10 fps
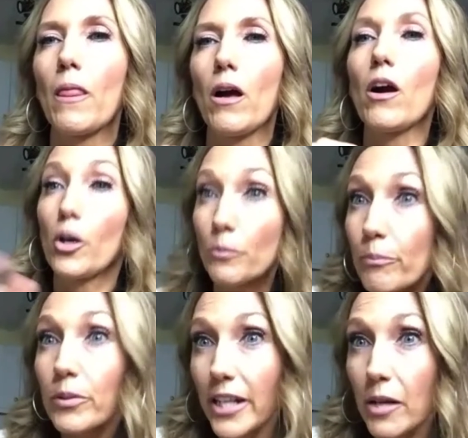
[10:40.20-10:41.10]
are
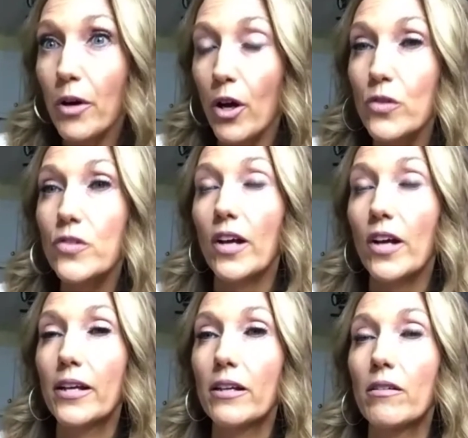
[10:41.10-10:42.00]
bleeding most,
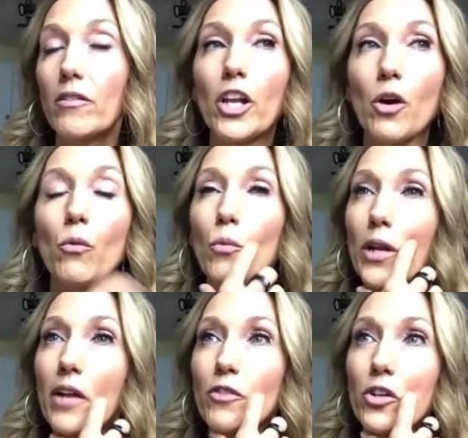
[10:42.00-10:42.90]
like,
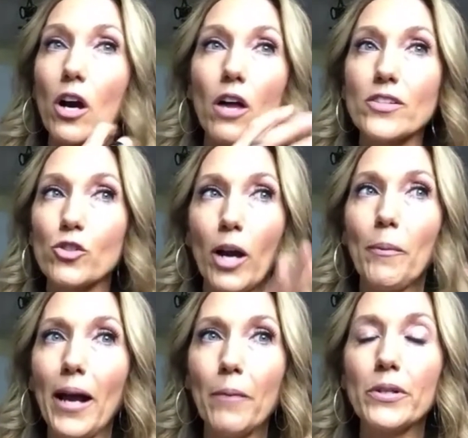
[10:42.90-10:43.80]
whenever all this crap
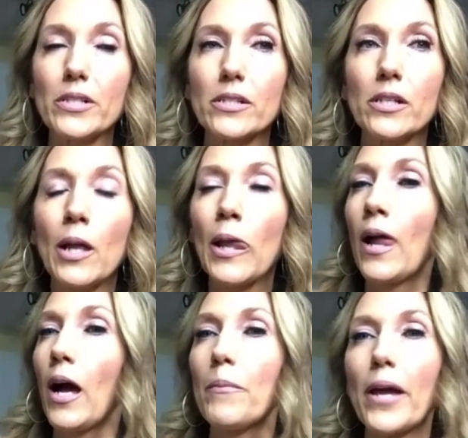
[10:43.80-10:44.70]
happened,
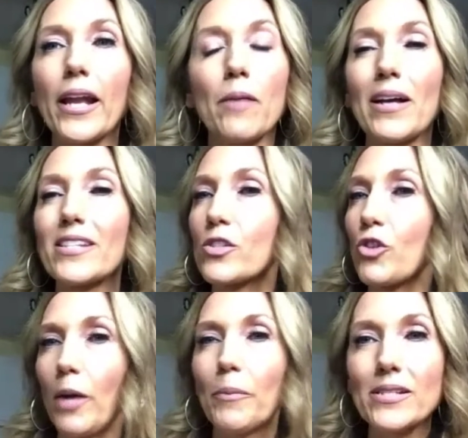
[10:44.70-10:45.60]
man, my
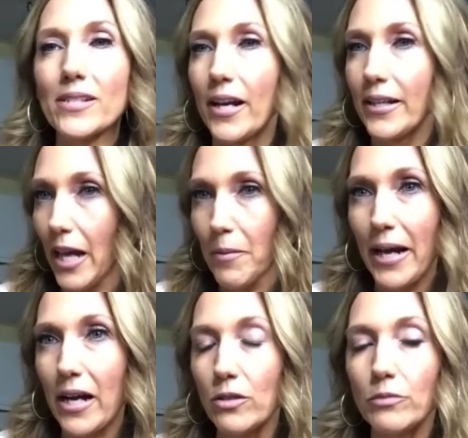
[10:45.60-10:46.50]
scrappy side came
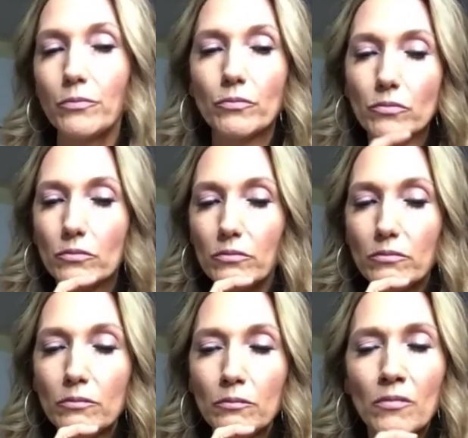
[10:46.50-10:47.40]
out.
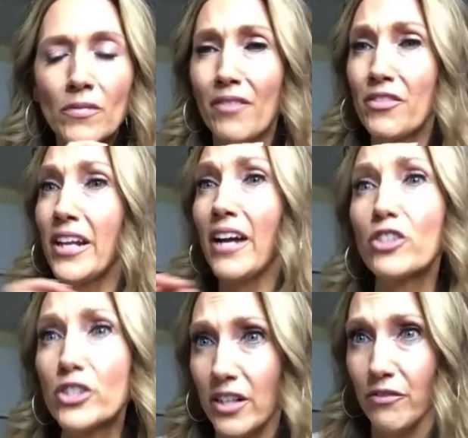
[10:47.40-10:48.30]
I've never
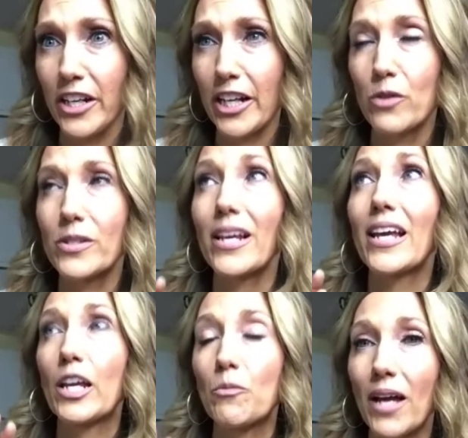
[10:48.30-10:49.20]
done videos
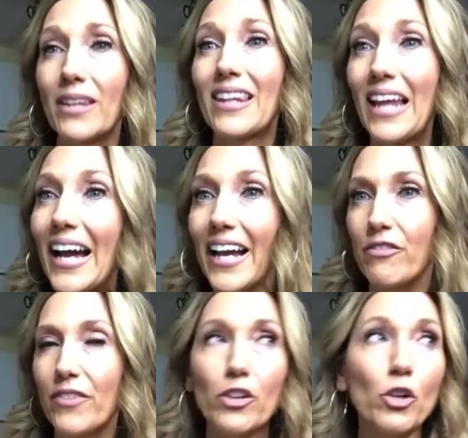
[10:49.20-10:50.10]
in my life.
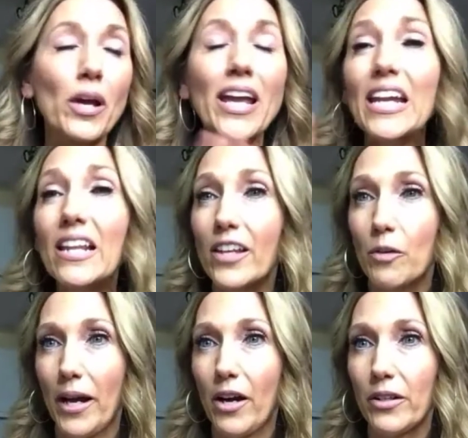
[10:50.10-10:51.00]
I don't know anything
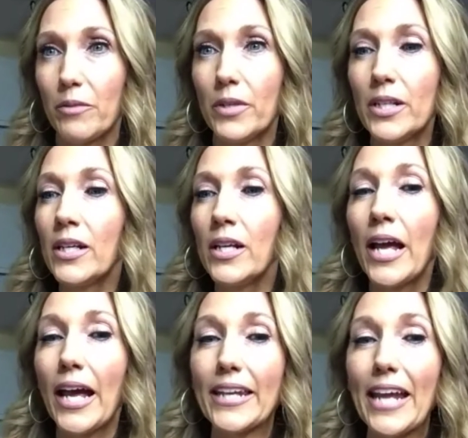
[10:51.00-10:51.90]
about them.
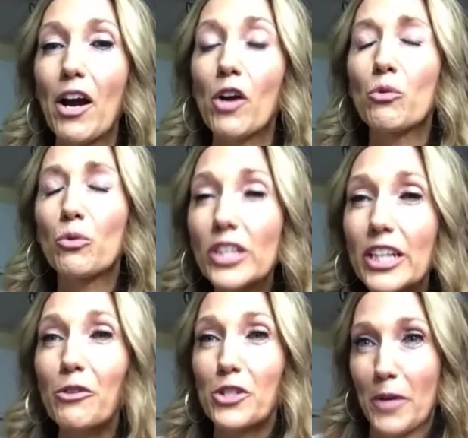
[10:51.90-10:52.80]
And now I really
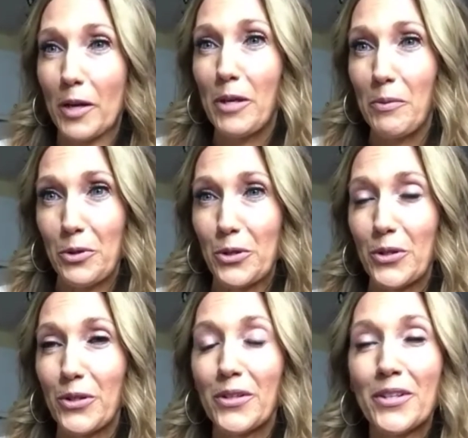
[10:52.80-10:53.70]
respect people,
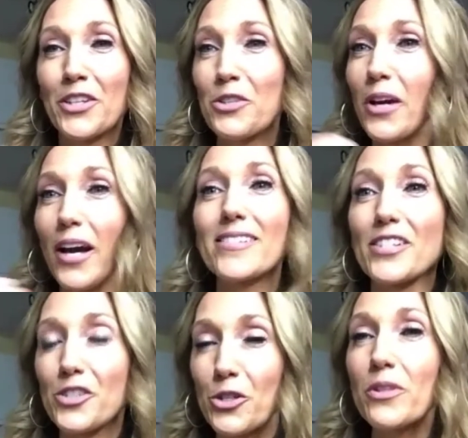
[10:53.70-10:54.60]
you guys that
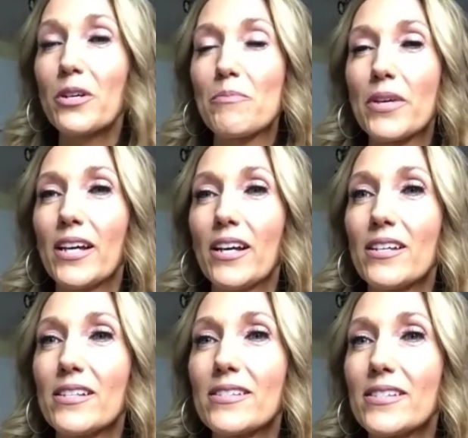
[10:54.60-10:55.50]
do them,
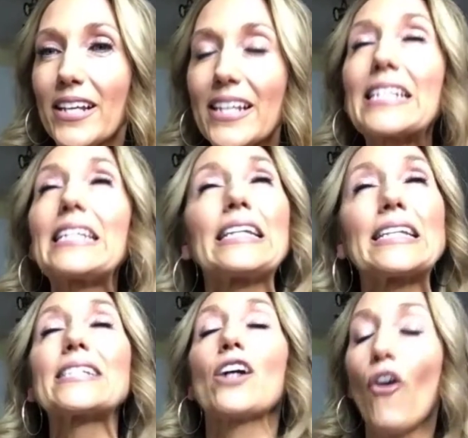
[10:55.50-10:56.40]
because it
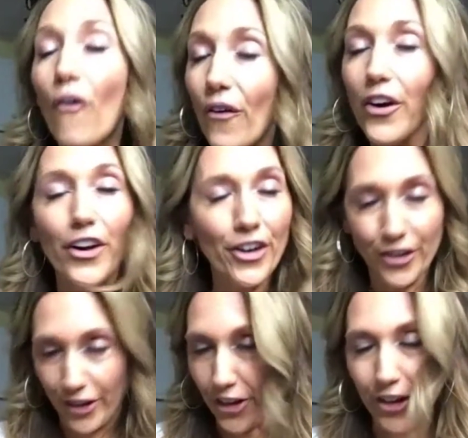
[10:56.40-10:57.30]
is hard.
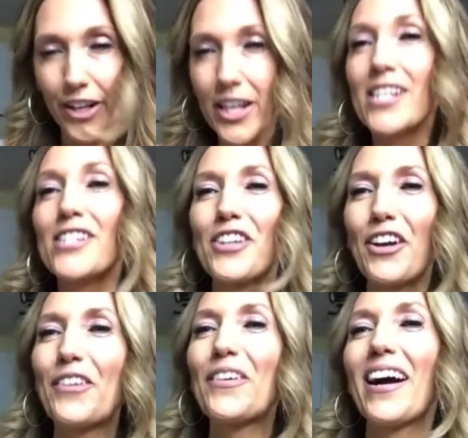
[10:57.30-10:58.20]

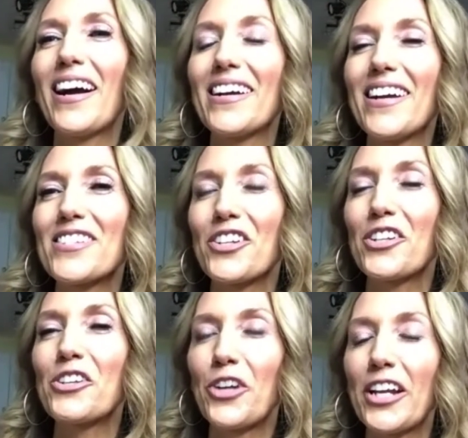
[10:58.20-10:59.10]
So I started
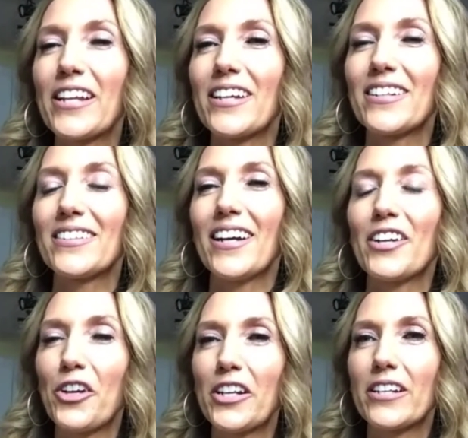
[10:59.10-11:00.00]
creating I
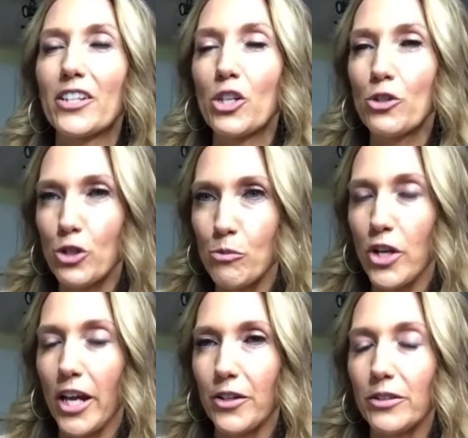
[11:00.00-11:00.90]
created a YouTube
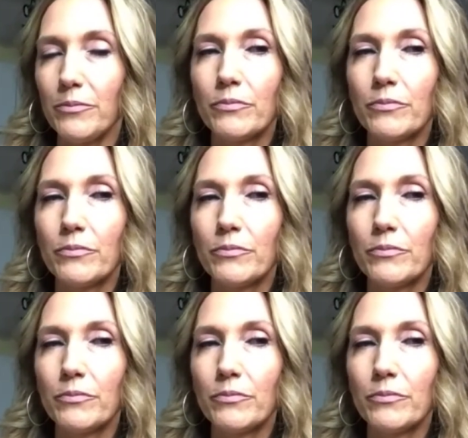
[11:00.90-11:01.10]
channel.